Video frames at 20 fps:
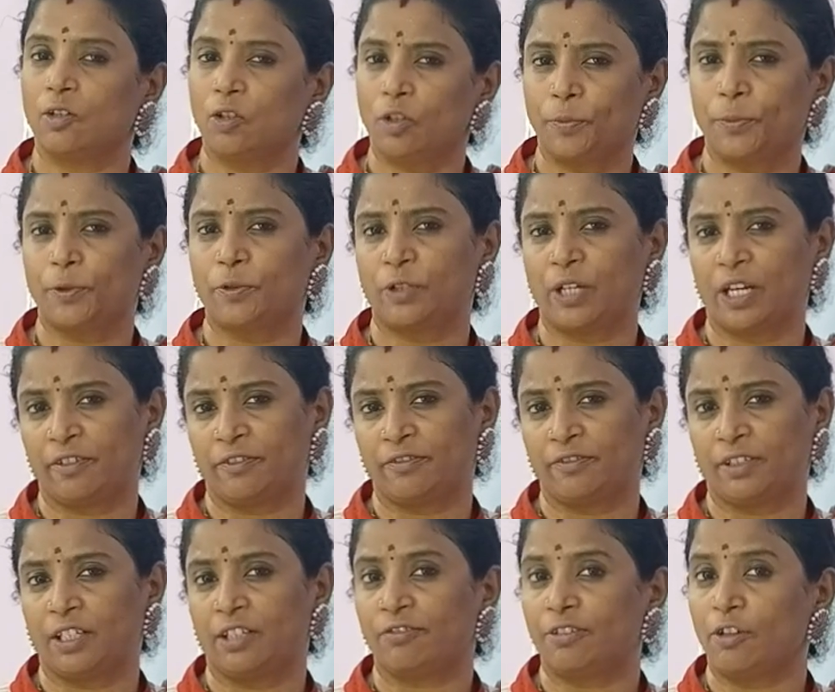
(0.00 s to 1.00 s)
Hope you would
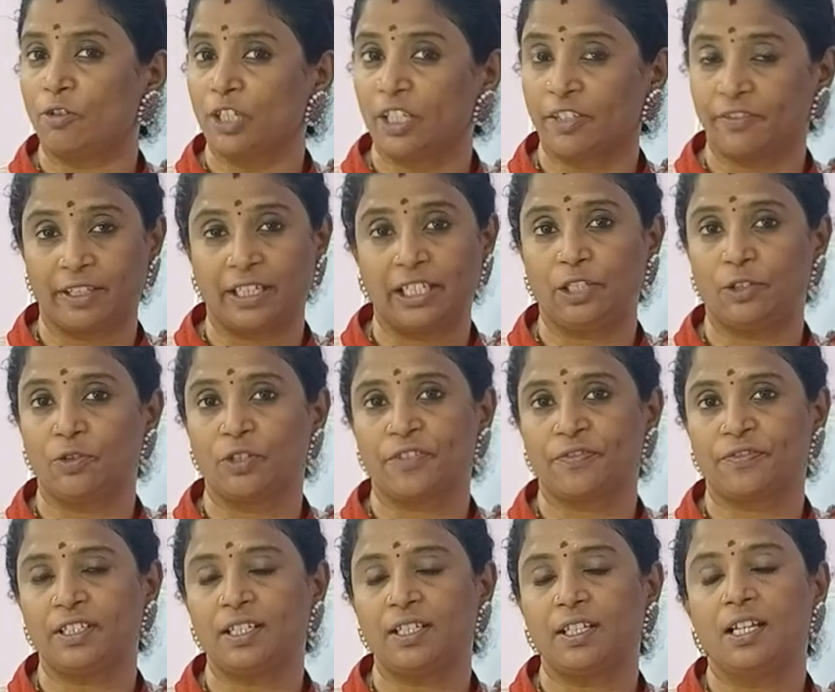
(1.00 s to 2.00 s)
have found it very
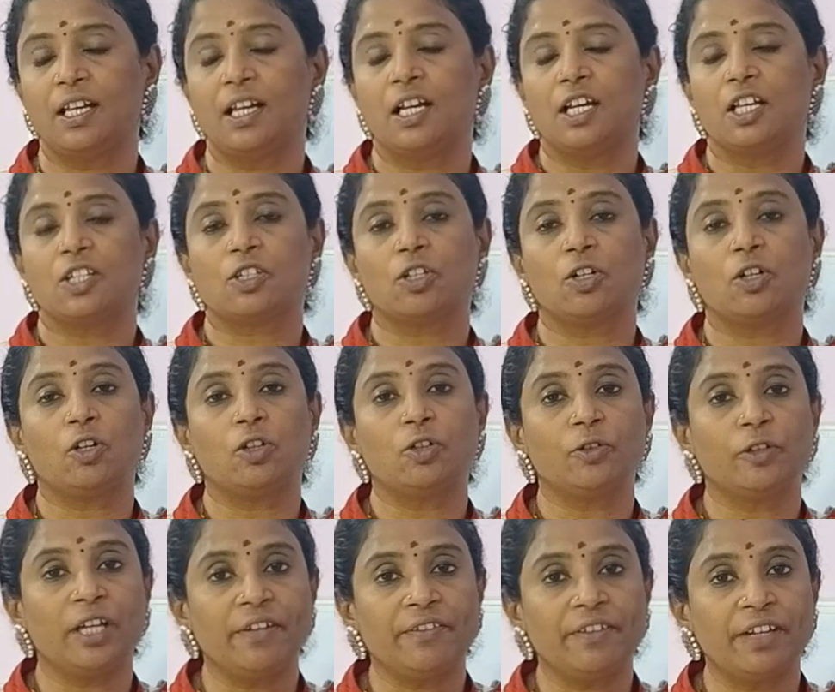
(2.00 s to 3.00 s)
useful. So
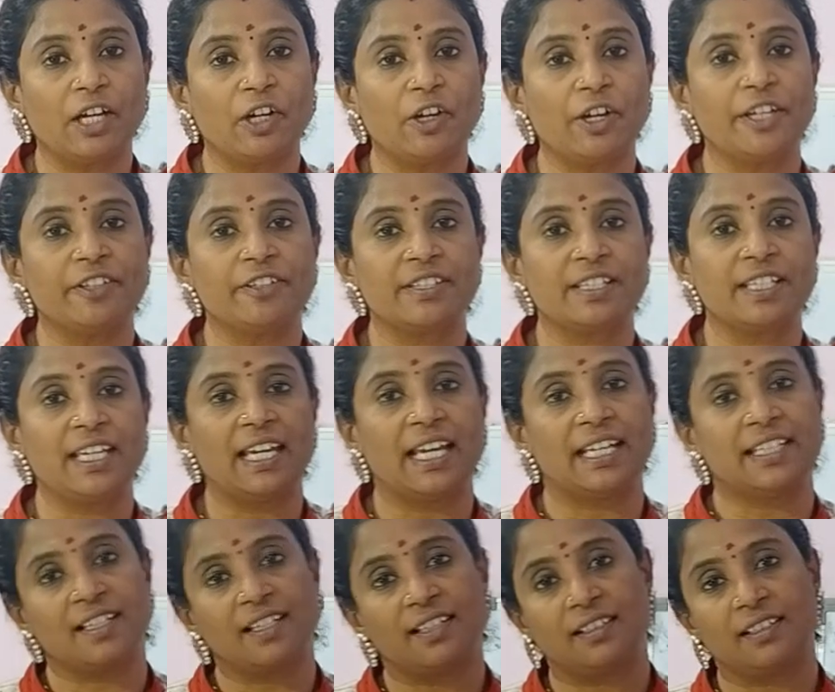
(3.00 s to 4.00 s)
today we are going to see
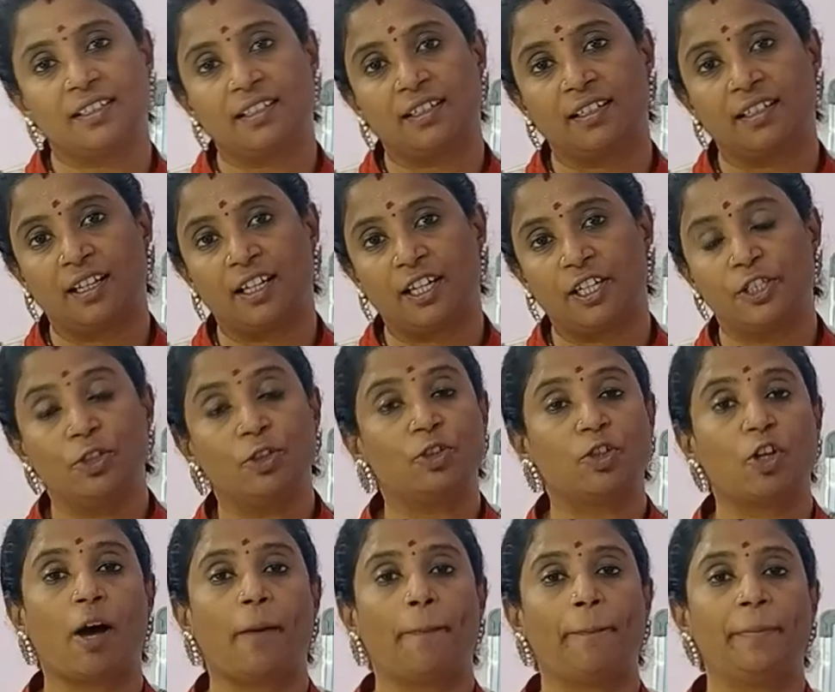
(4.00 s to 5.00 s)
yet another new
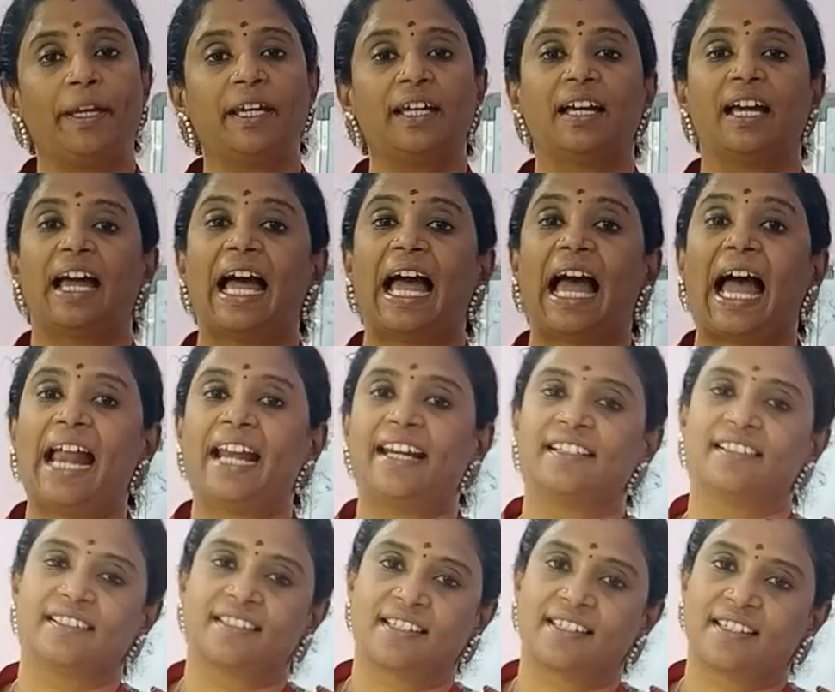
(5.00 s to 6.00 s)
topic,
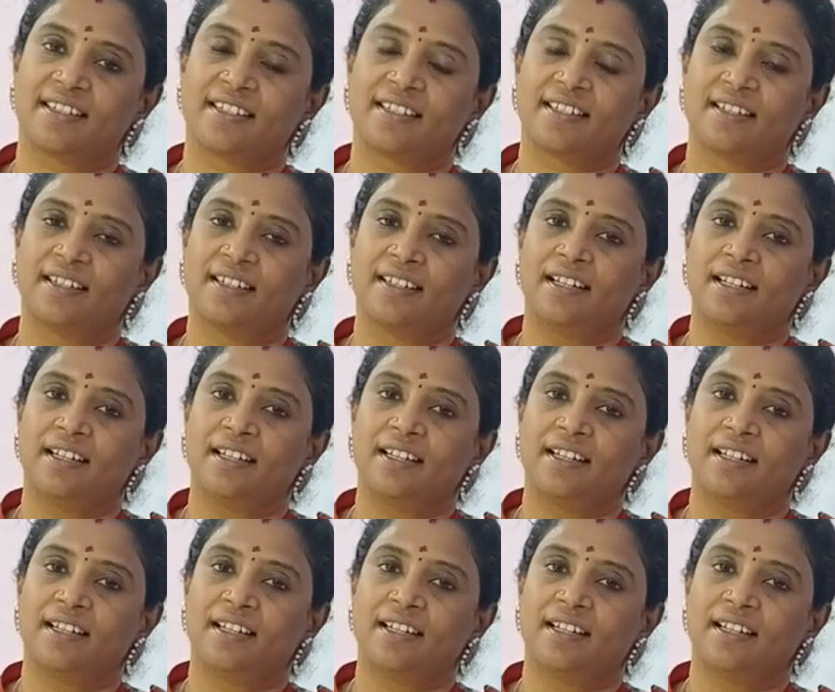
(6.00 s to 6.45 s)
adders.